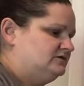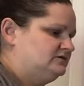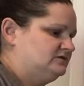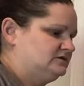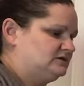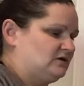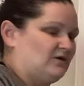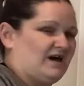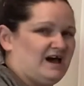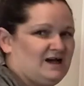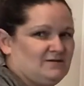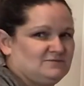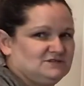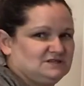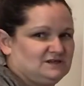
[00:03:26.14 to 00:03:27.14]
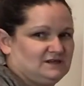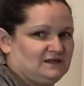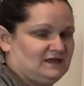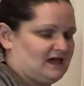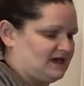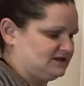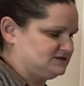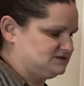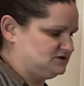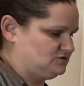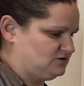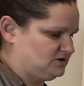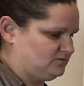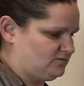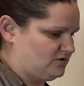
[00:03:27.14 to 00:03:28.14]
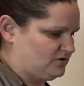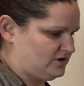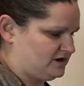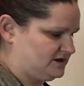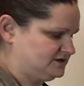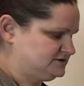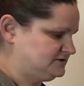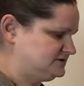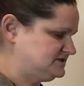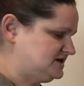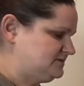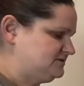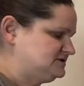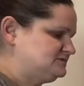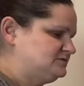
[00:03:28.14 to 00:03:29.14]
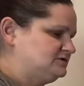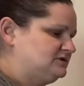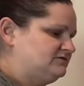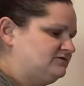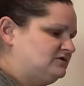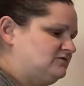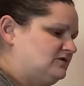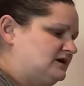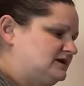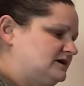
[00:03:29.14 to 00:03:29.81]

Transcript: So I'm just gonna guess. You can pour it into a tablespoon if you want.